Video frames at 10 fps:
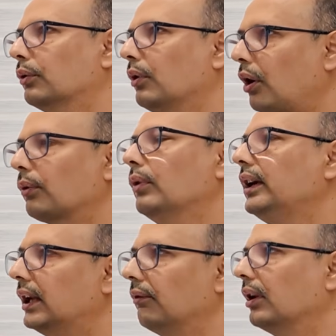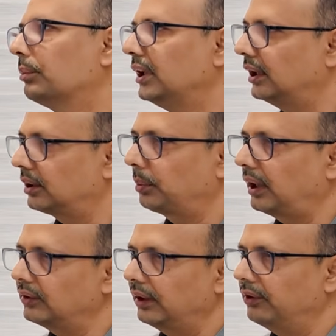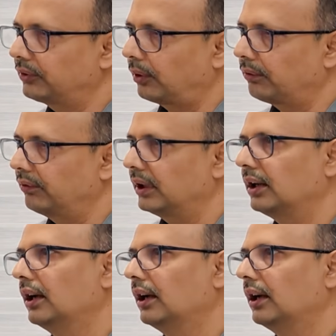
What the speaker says: to not only develop the enterprise level software,